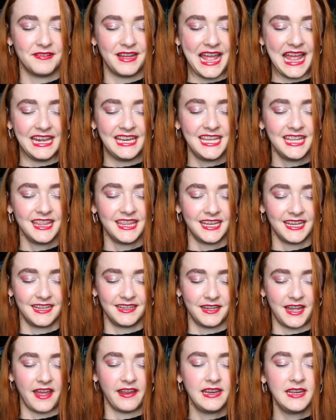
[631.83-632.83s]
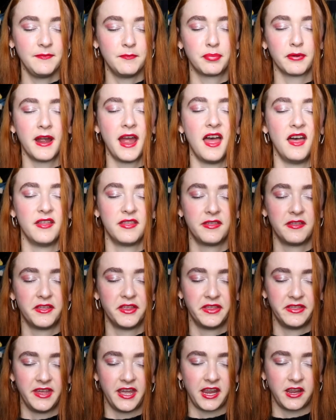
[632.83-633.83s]
any breath
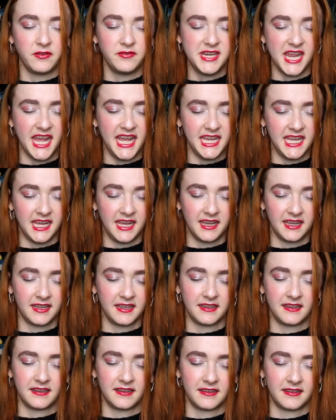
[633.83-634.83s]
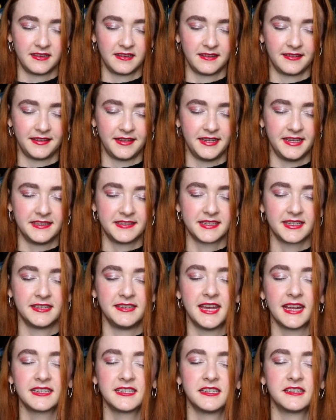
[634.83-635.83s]
that you take is
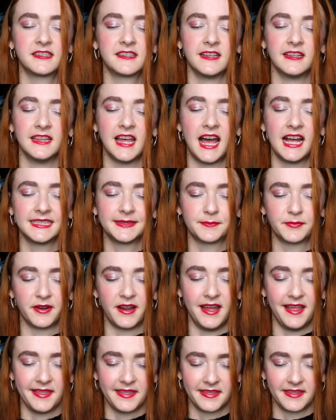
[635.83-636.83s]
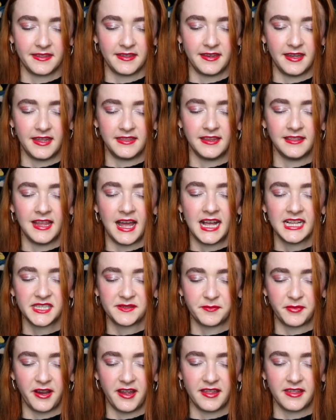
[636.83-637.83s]
connected to the last breath, and the last
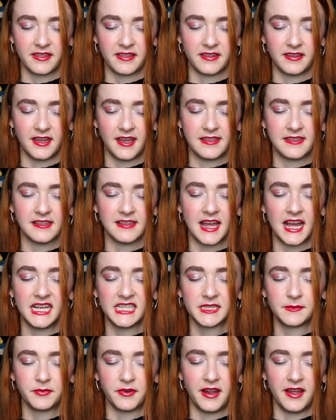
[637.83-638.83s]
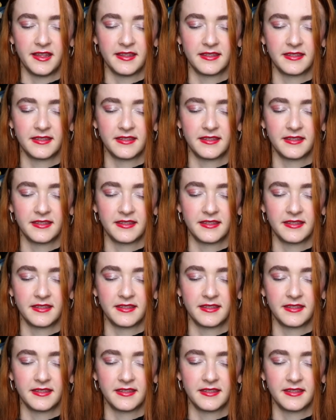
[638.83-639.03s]
breath, and the last breath.